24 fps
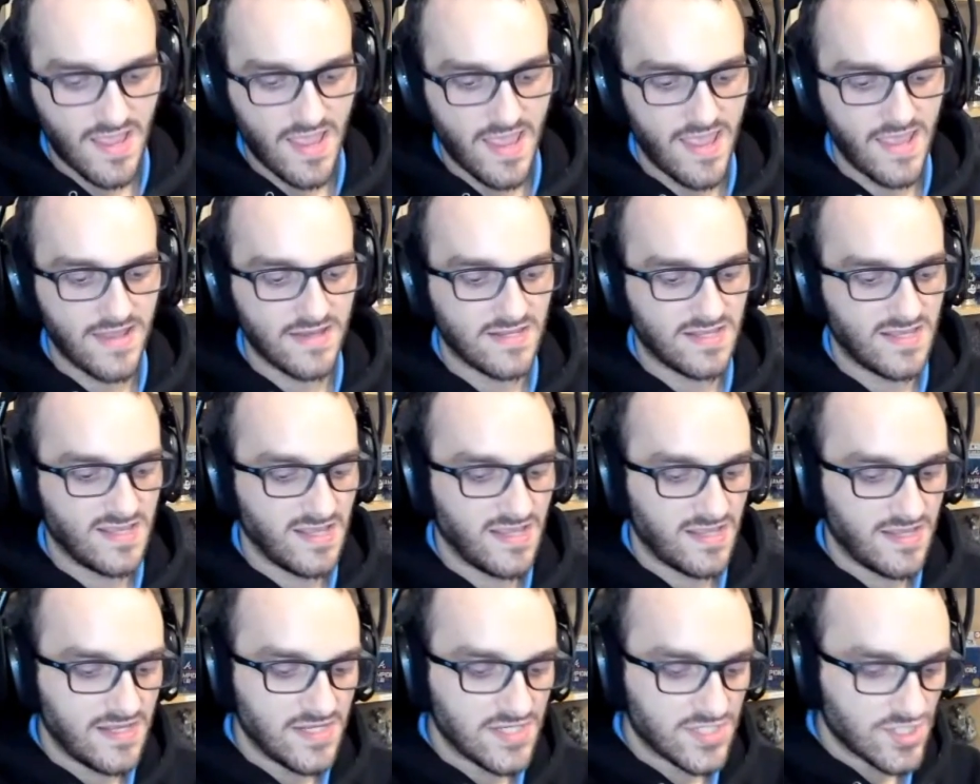And
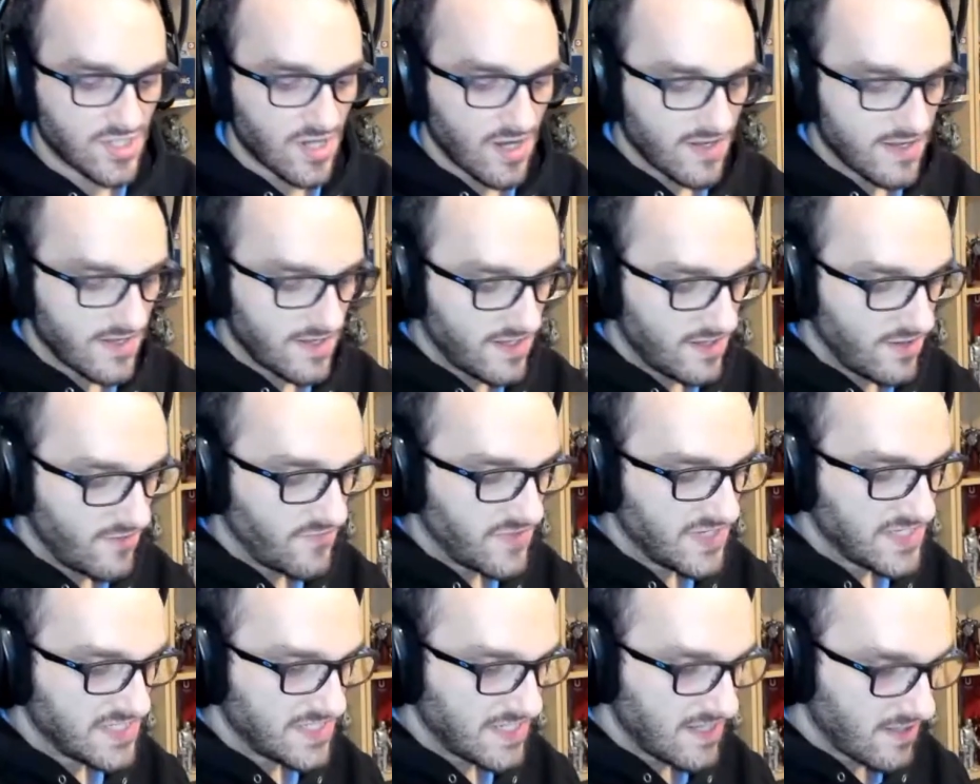
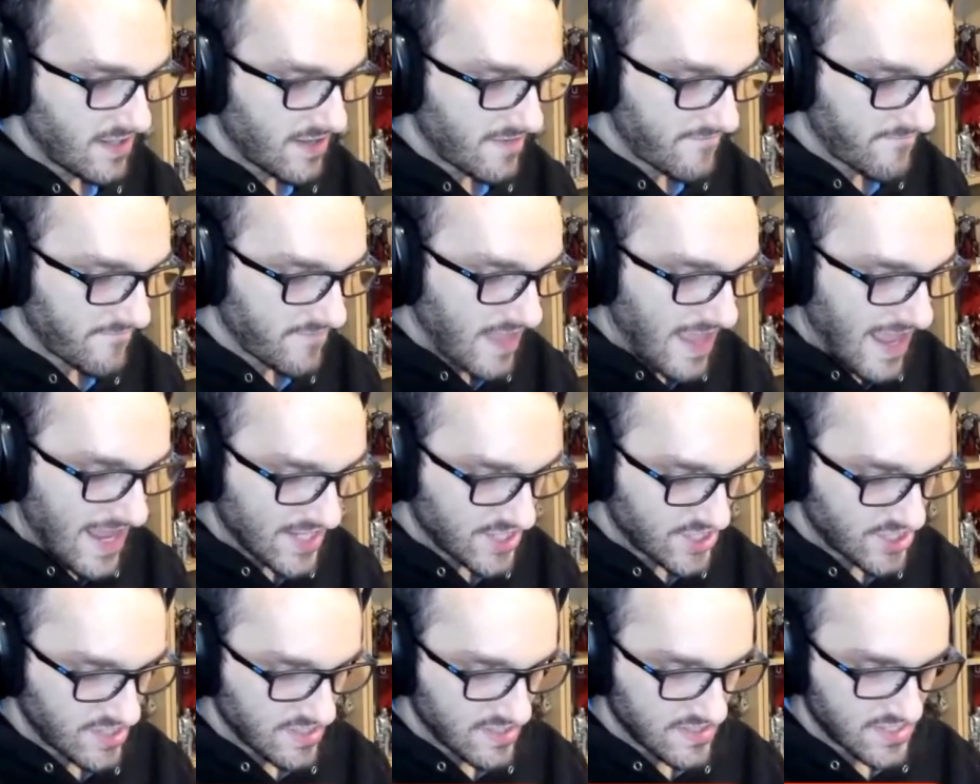we see like
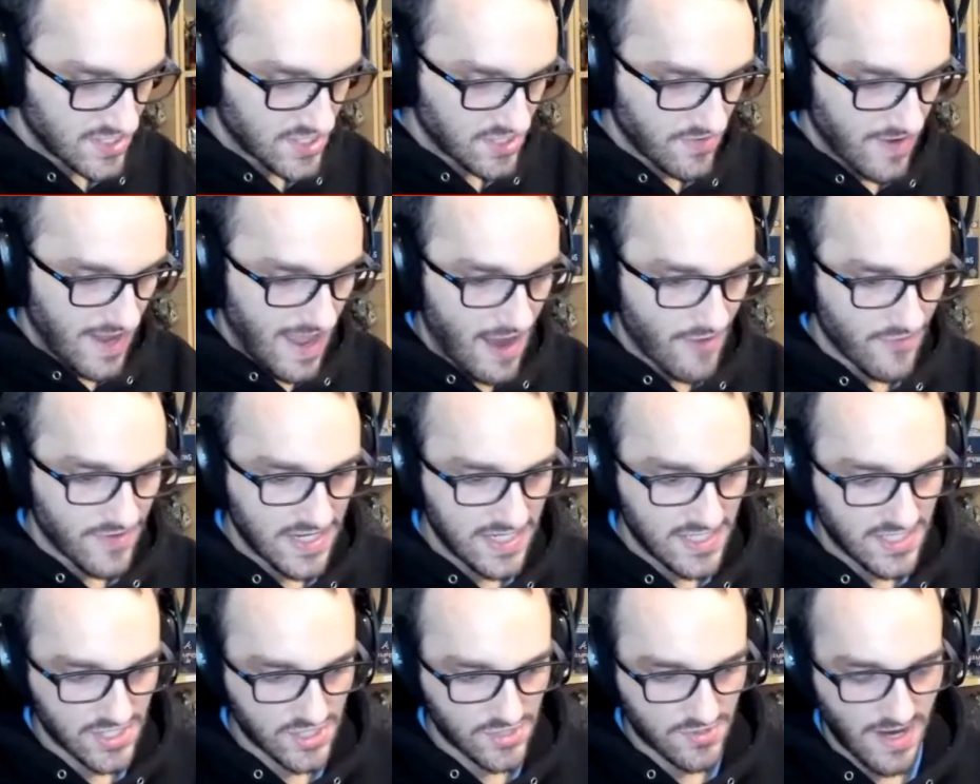flashes to how he
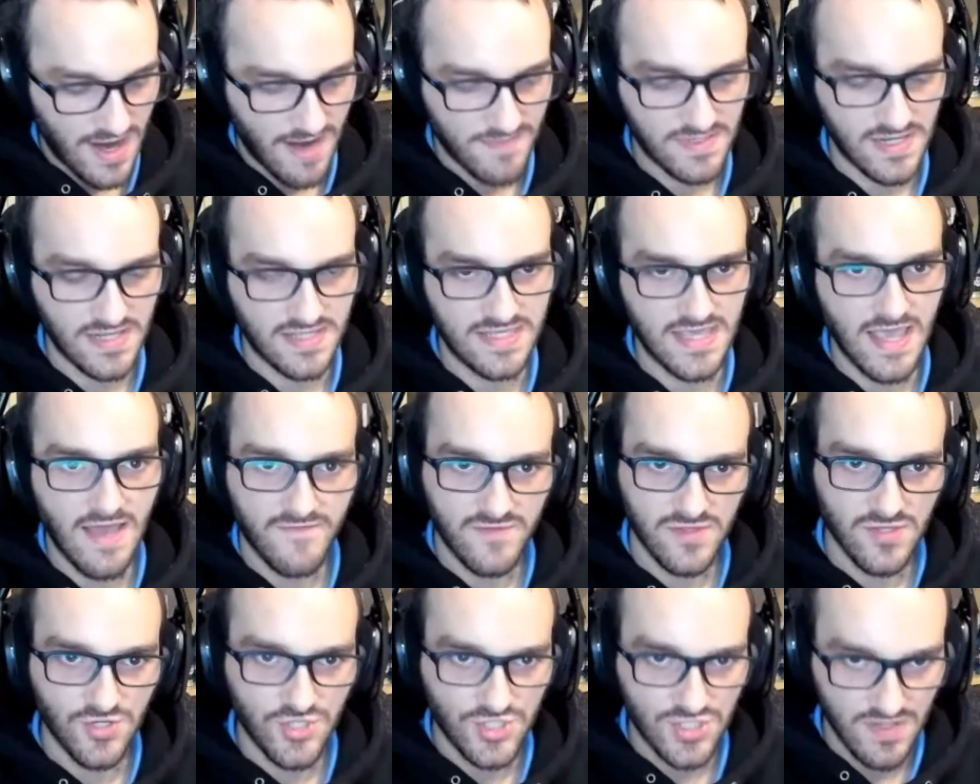describes like the
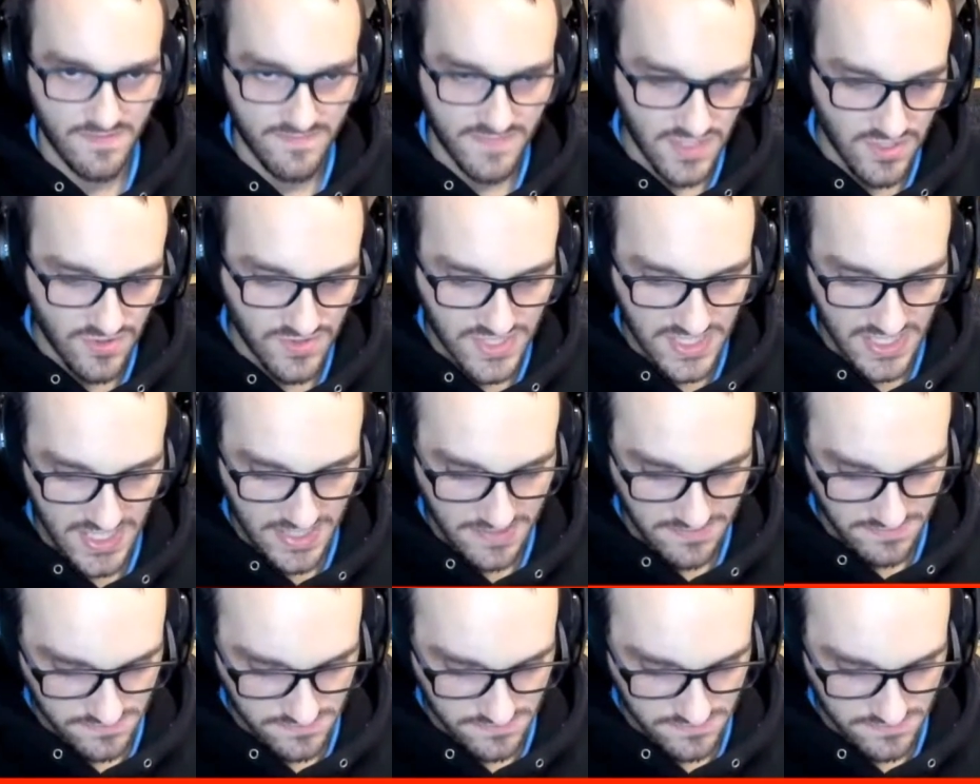evolution of music.